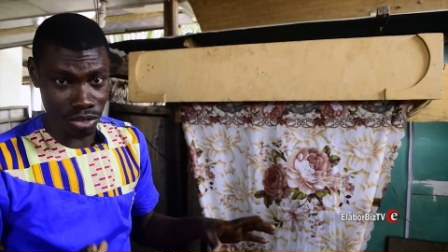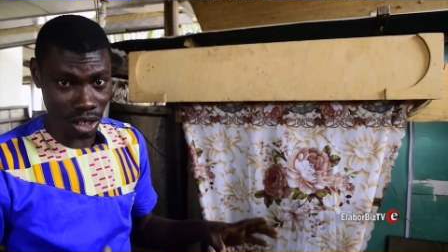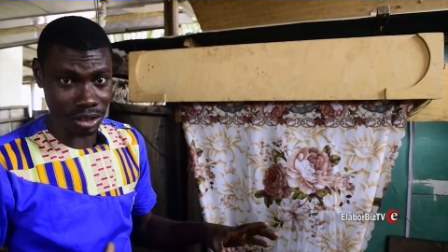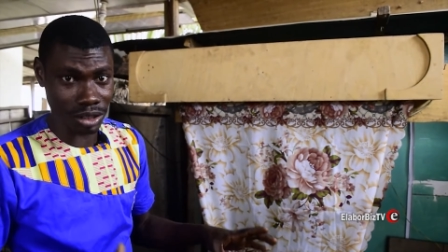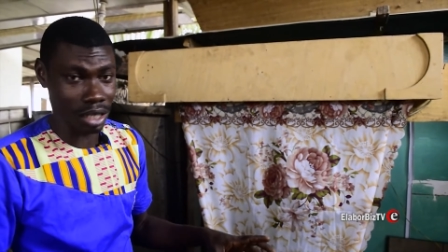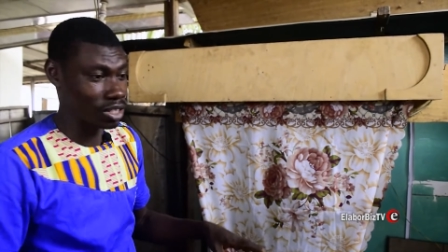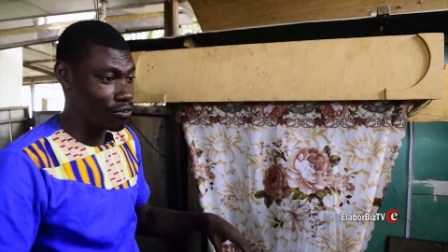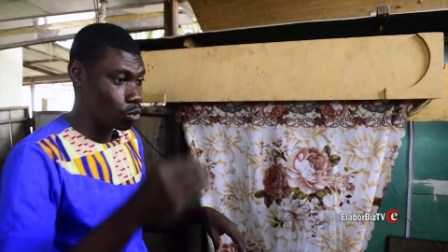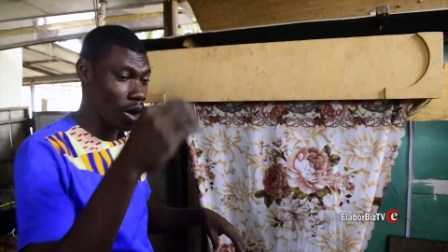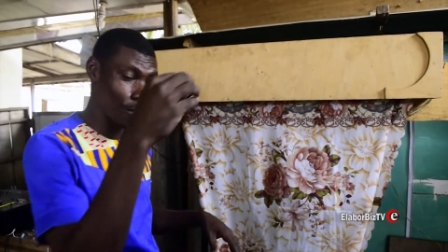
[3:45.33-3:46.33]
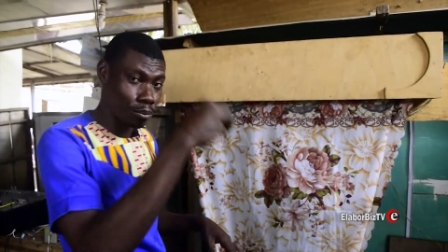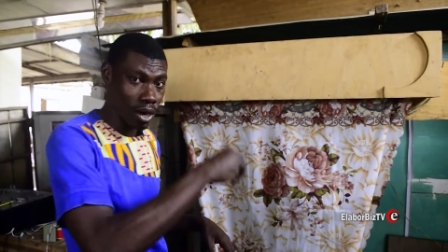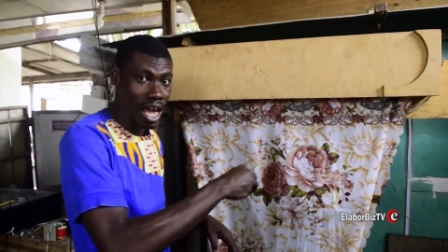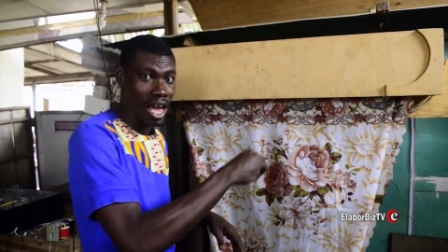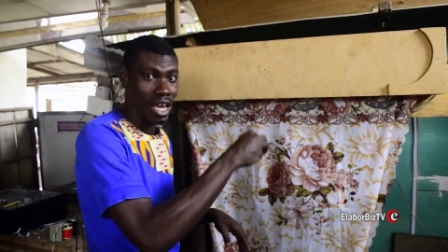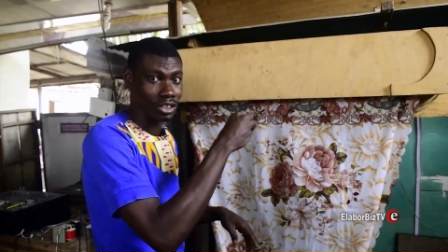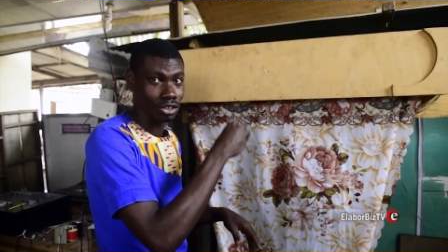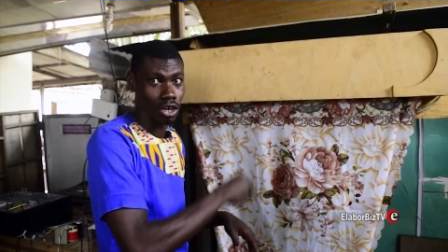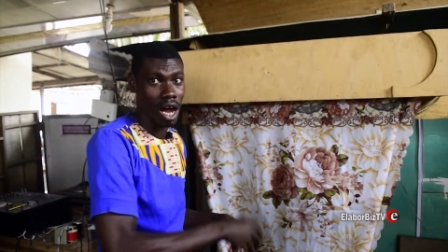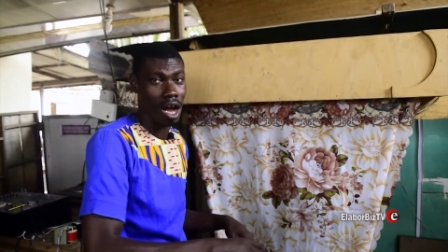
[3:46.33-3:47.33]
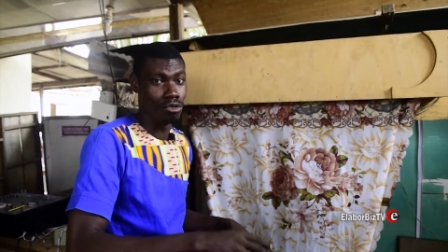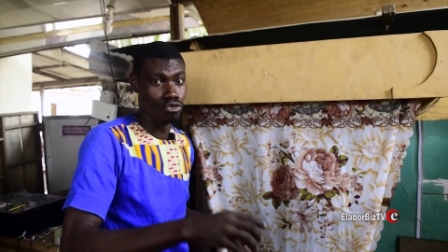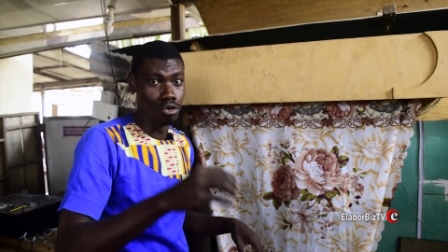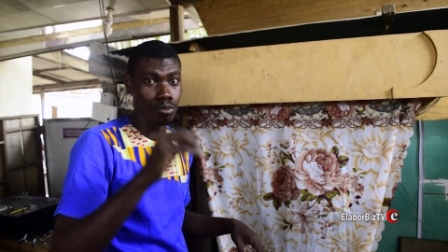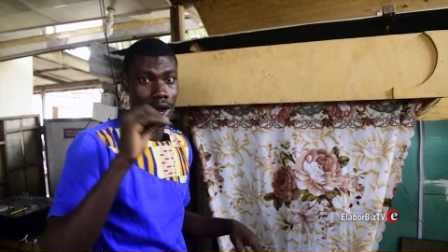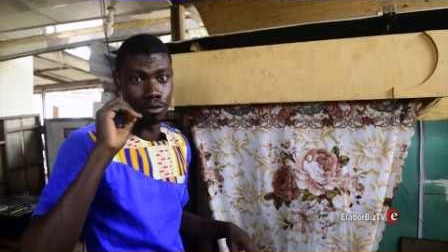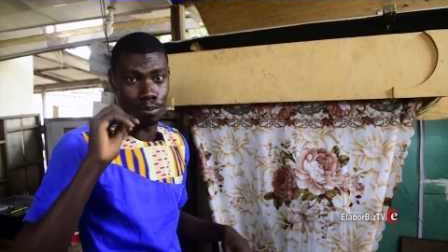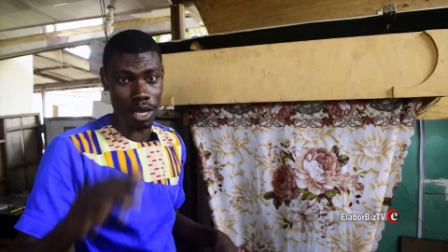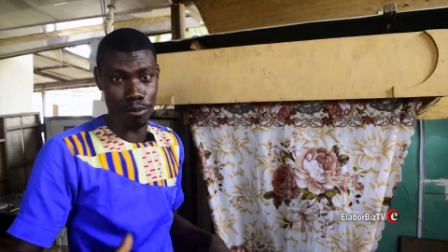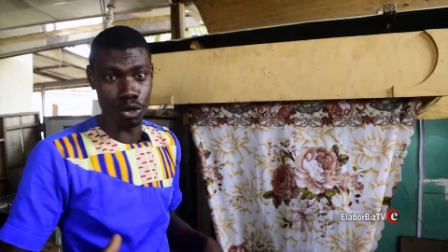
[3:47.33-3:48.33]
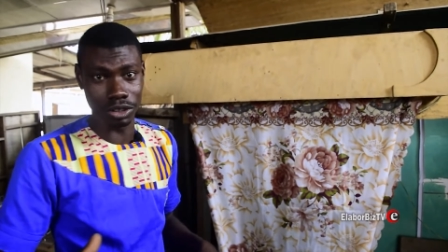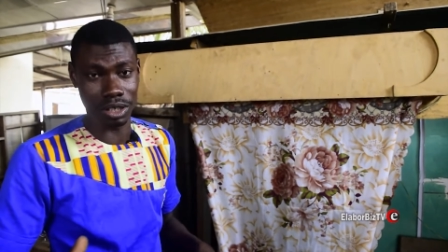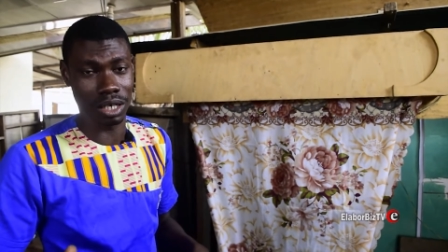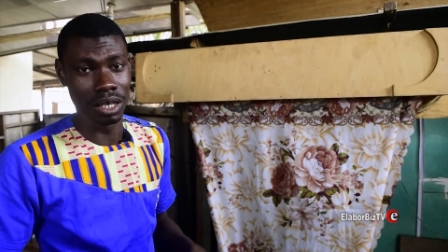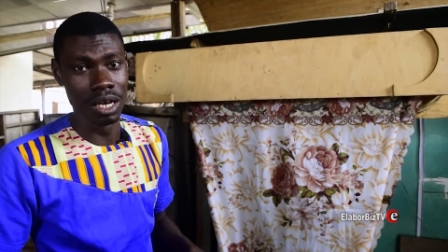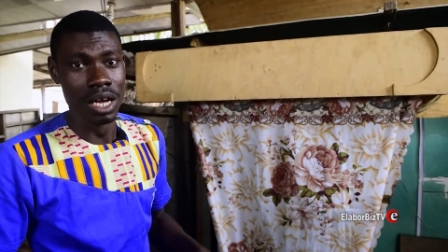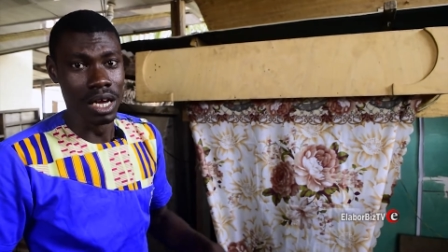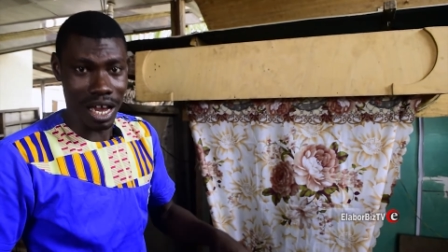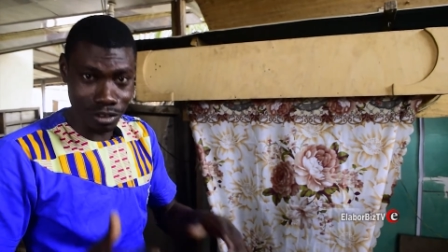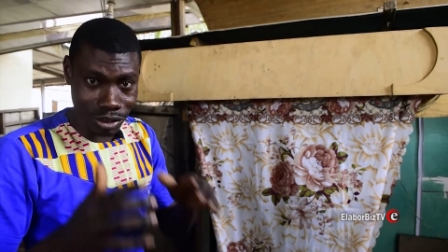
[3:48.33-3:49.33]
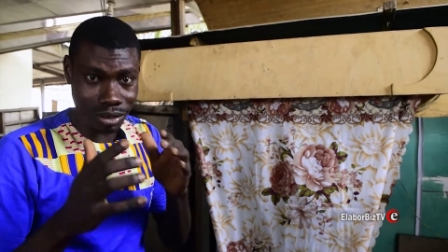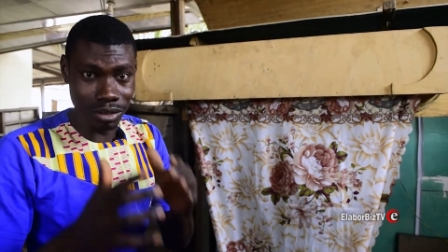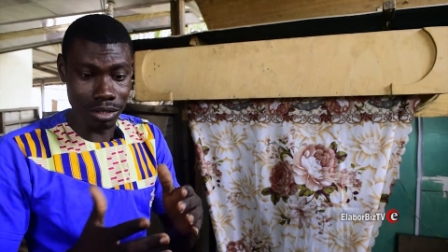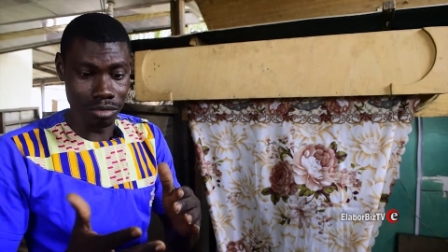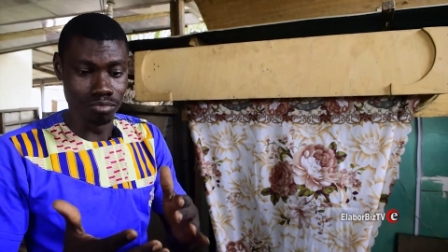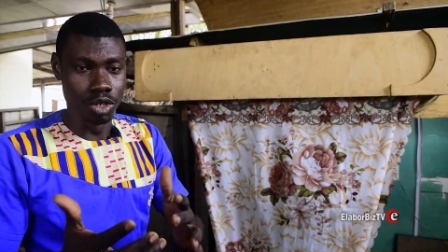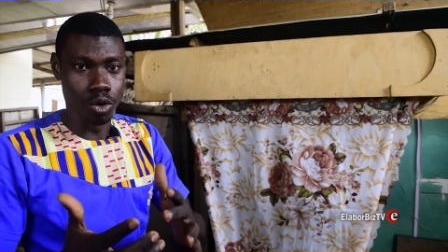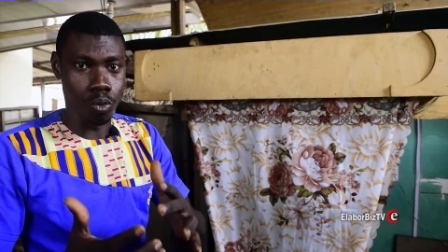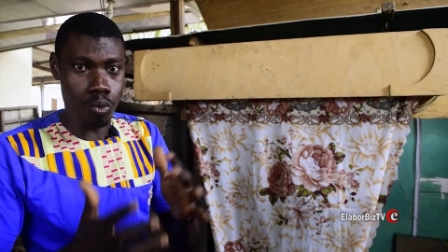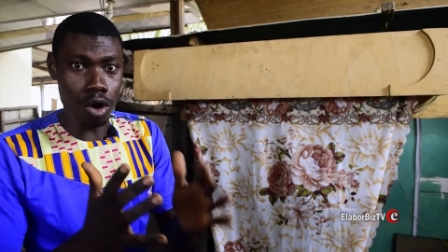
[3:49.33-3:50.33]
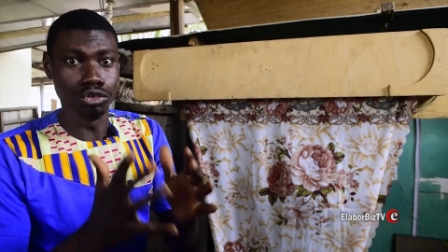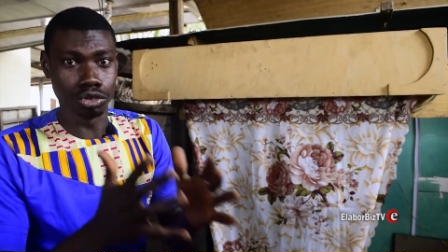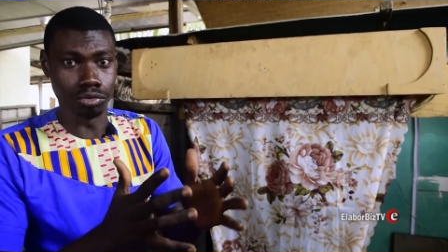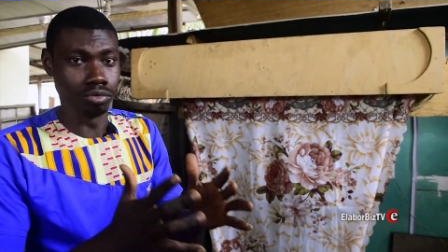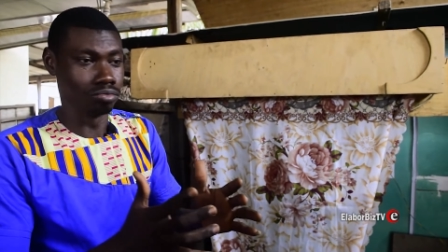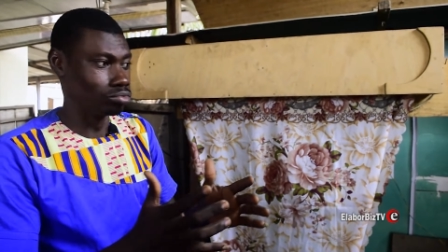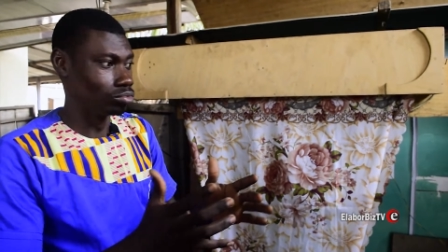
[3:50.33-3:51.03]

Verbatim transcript: You understand? Even when you play, it's in your room when you play music and you still want to